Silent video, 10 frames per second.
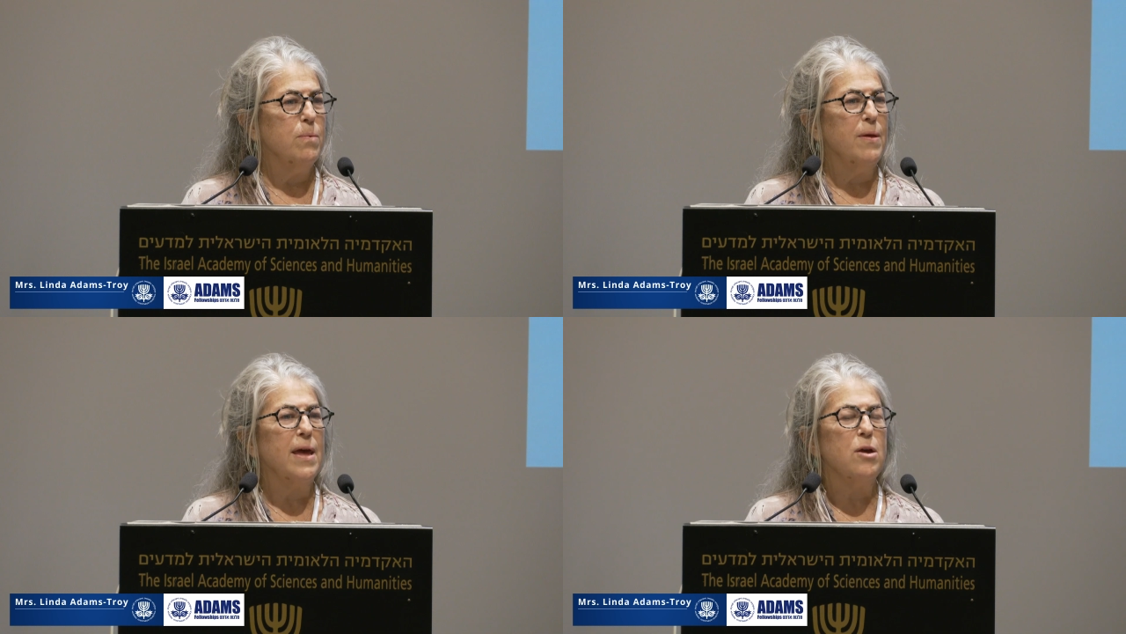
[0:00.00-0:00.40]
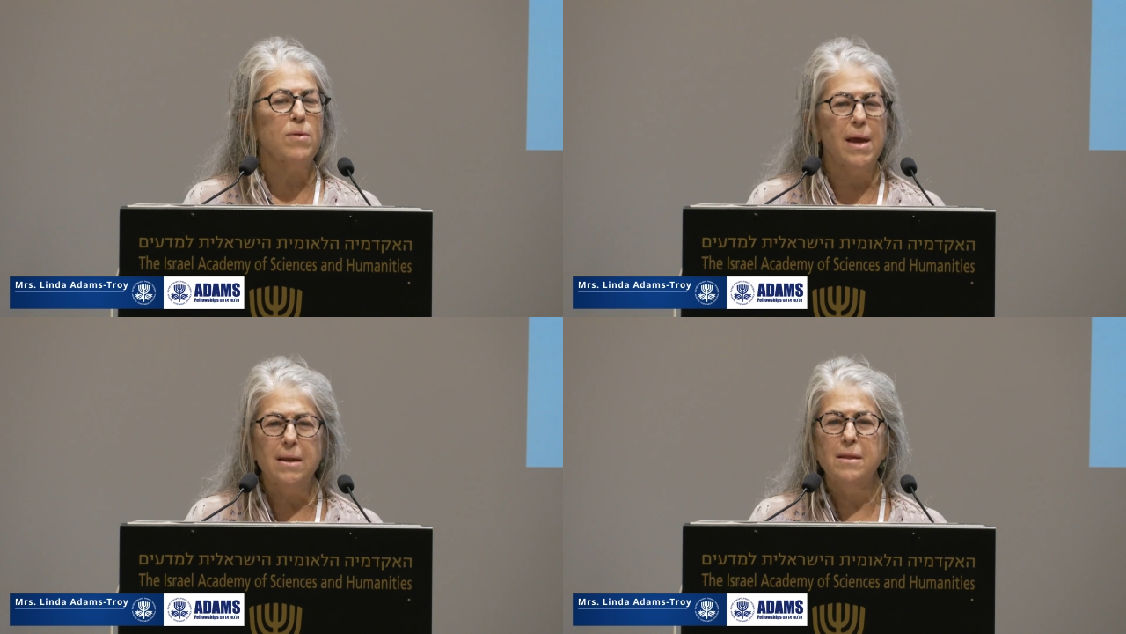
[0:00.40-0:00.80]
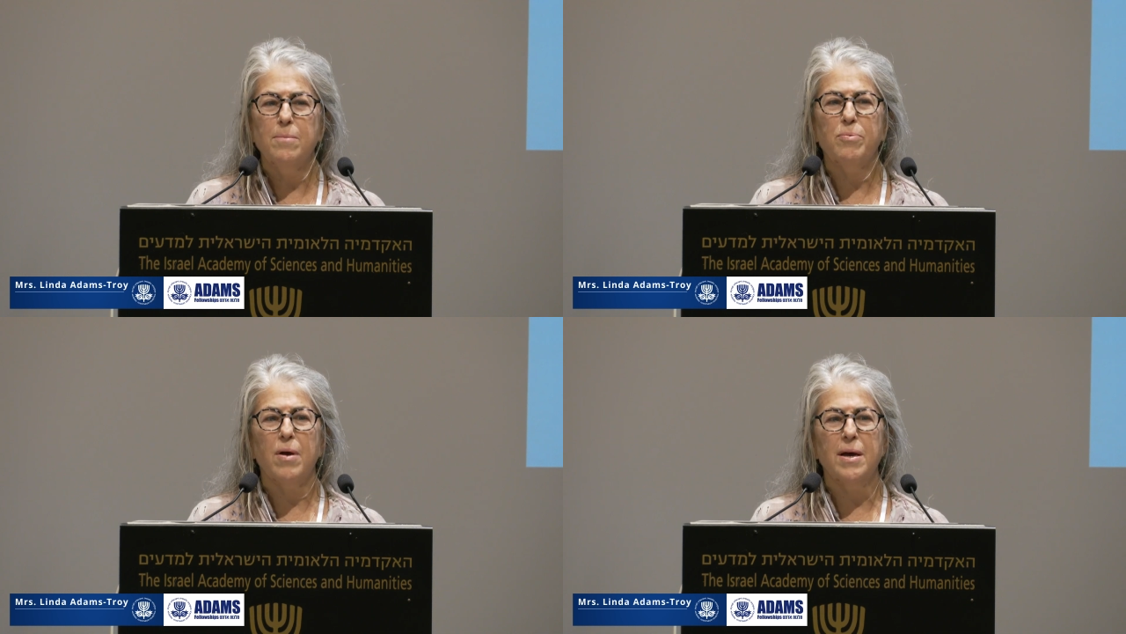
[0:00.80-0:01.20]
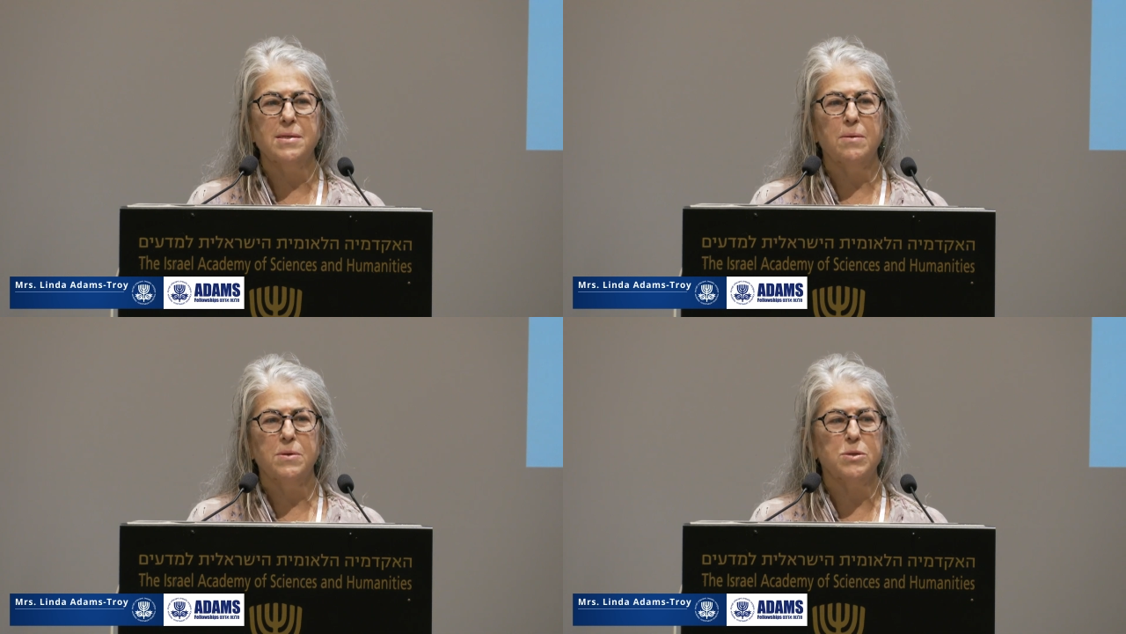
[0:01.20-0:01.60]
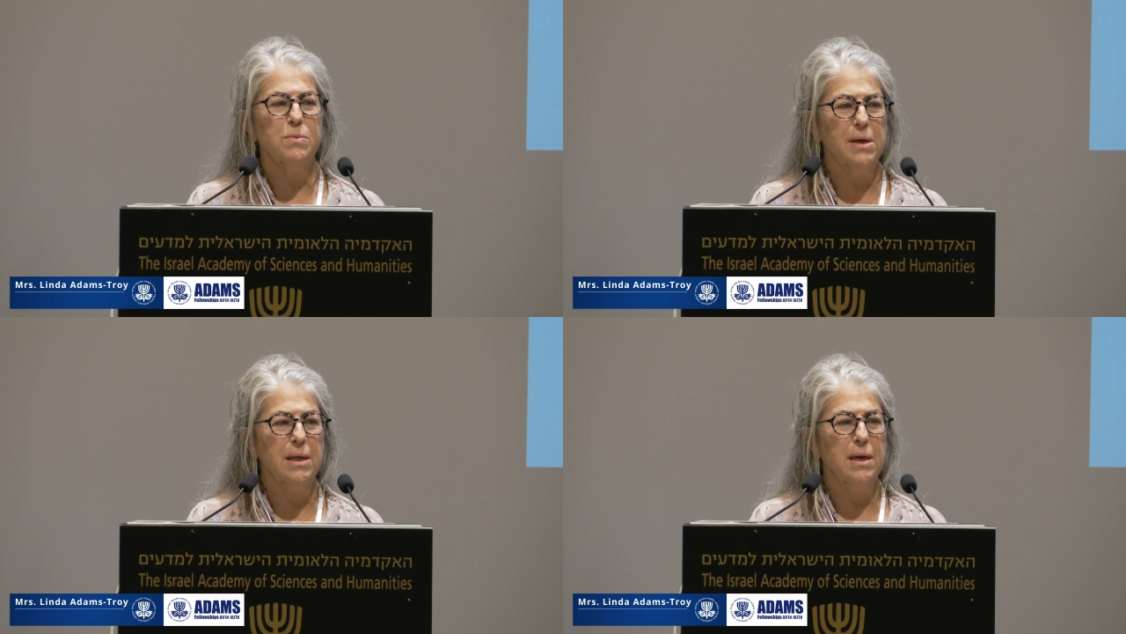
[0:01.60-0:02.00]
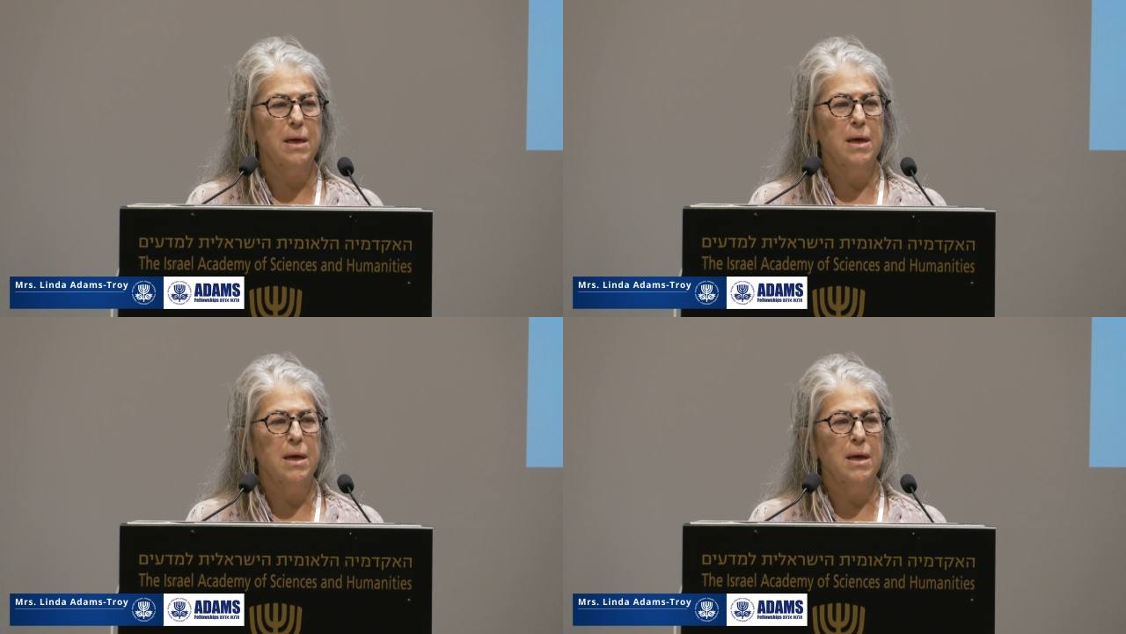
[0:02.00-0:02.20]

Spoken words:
when they created the prize, it was really